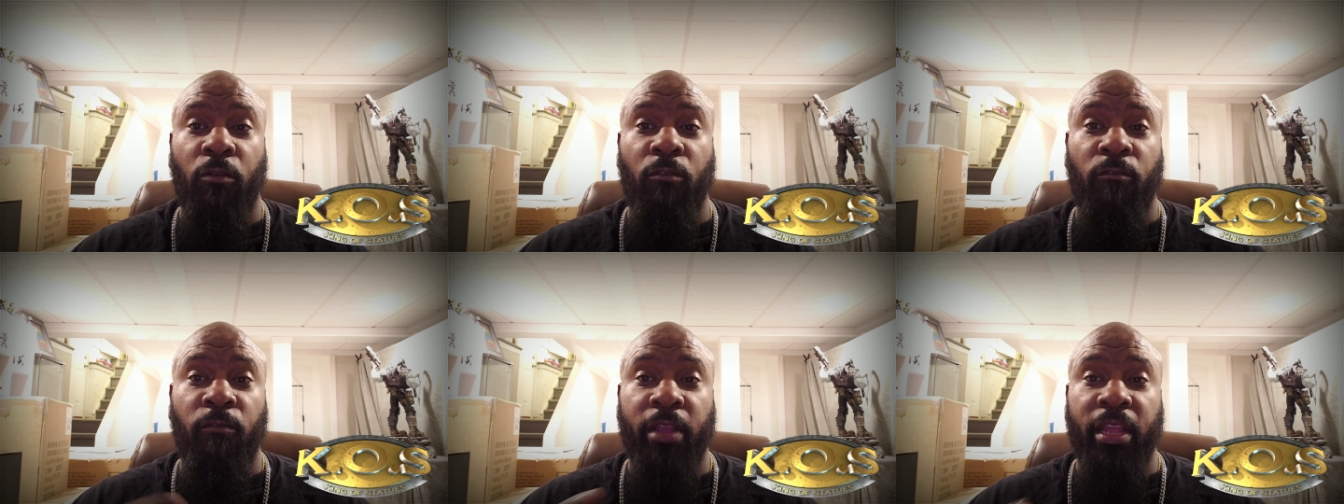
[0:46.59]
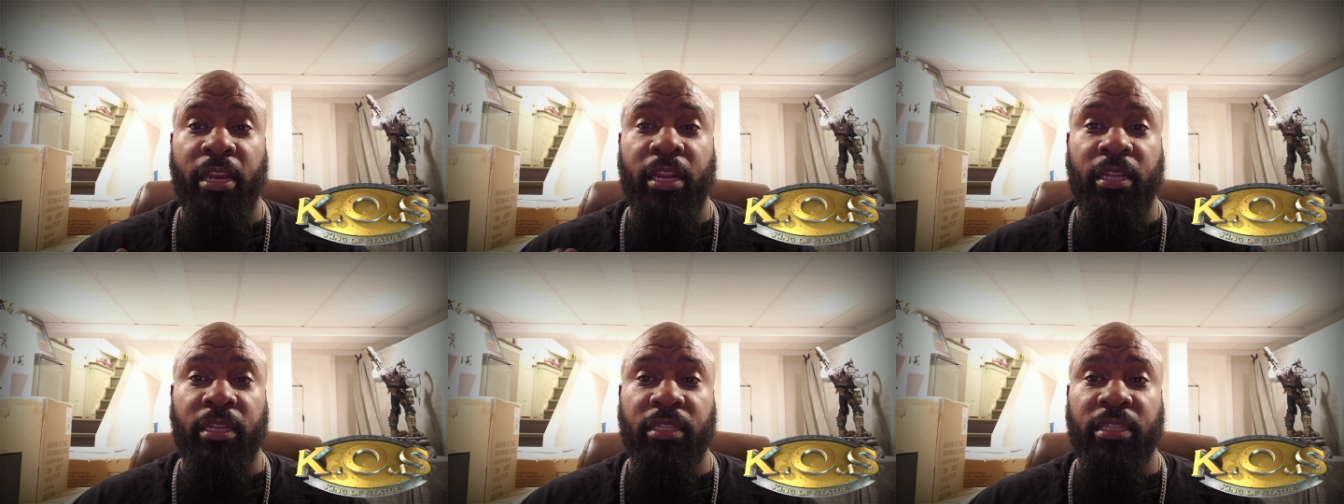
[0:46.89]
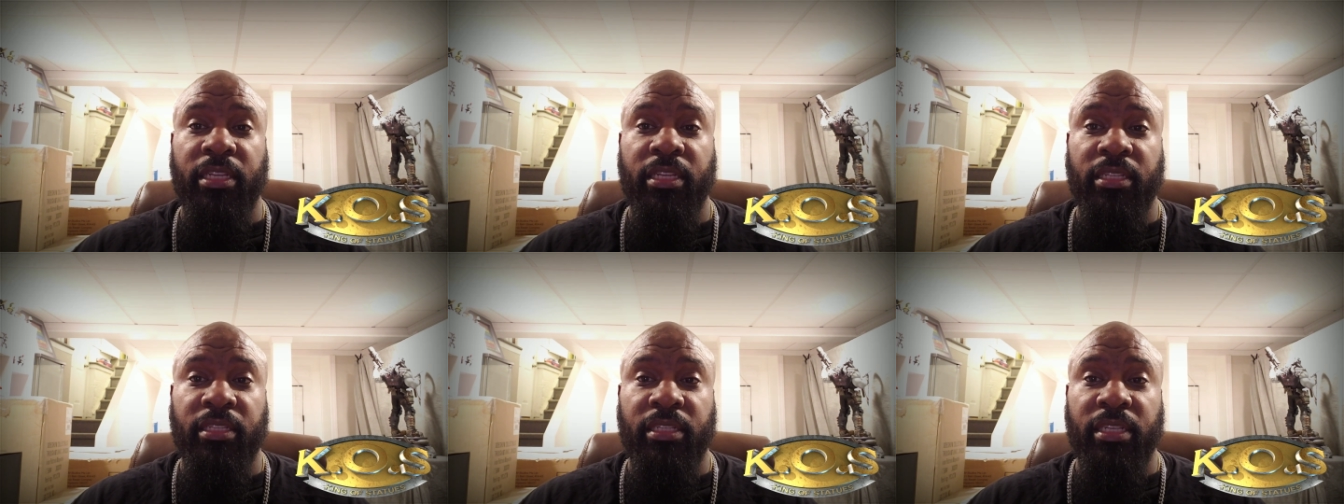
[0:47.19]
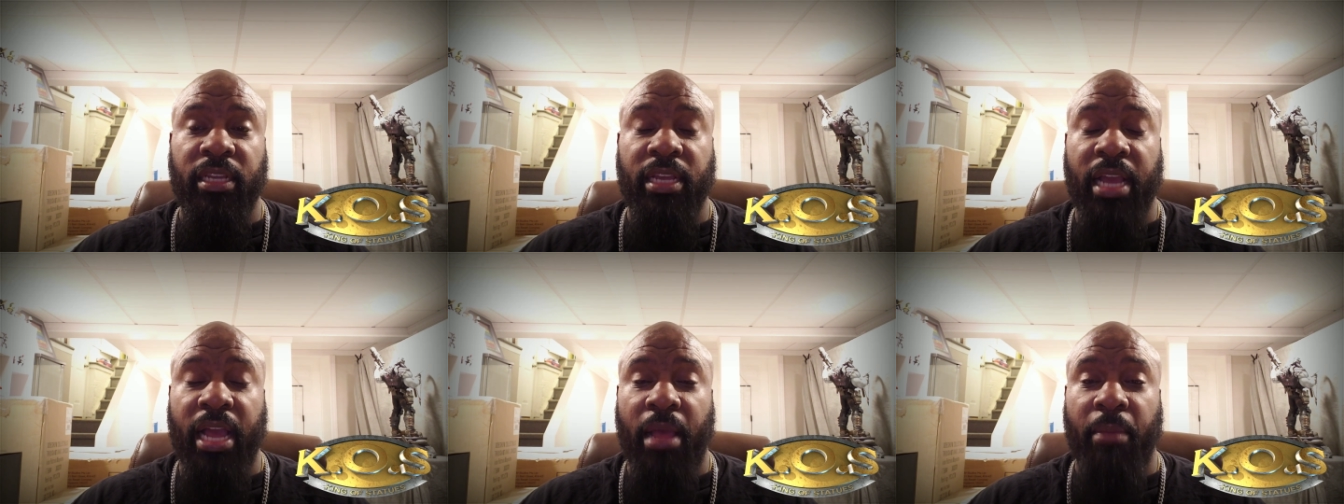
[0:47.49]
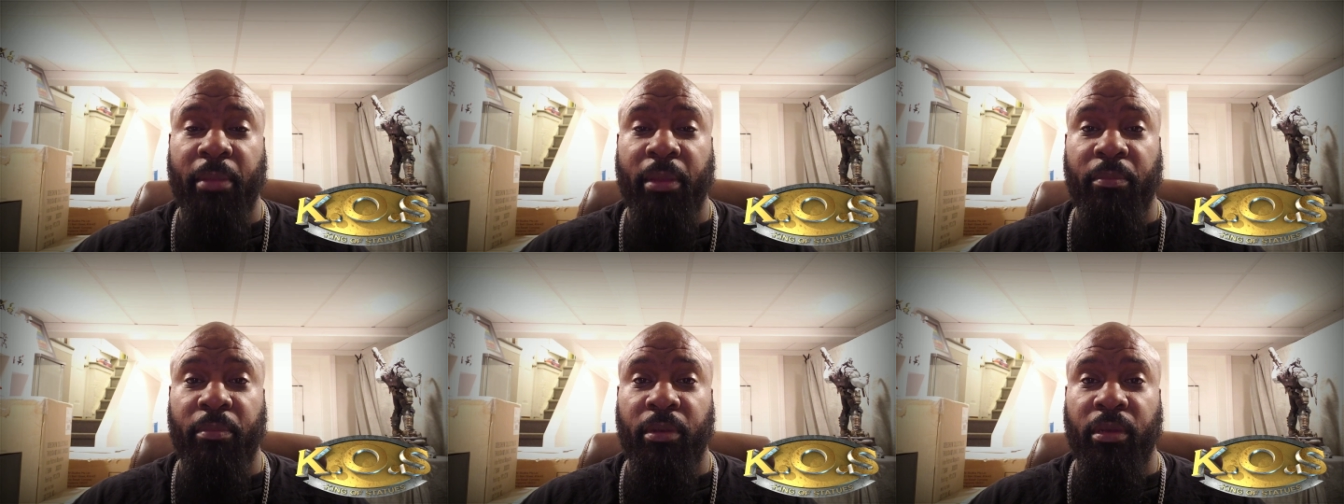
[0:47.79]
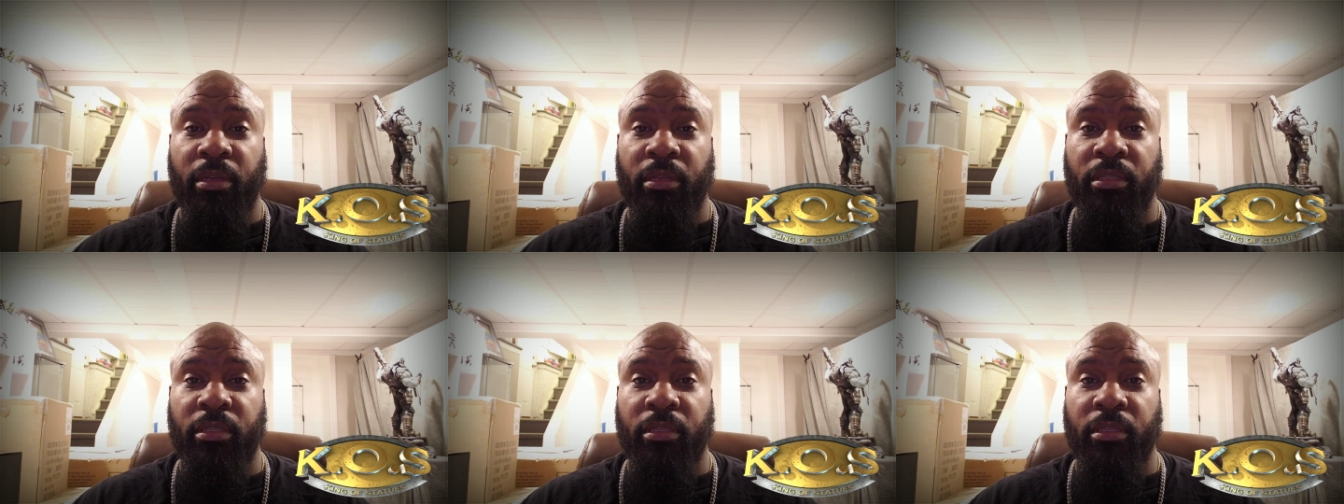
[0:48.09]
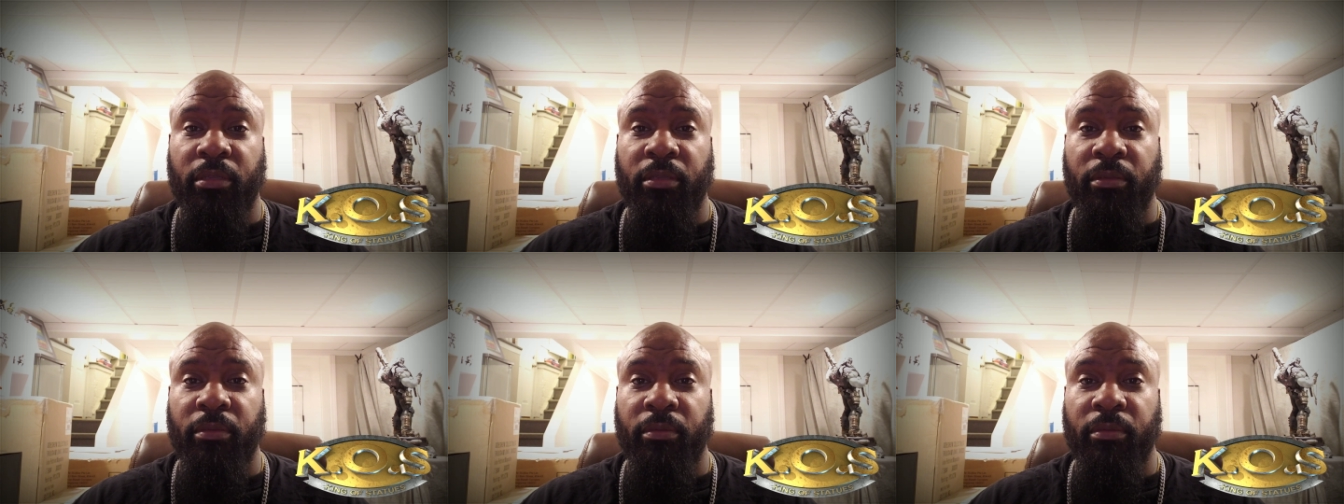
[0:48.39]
reading DC comic books.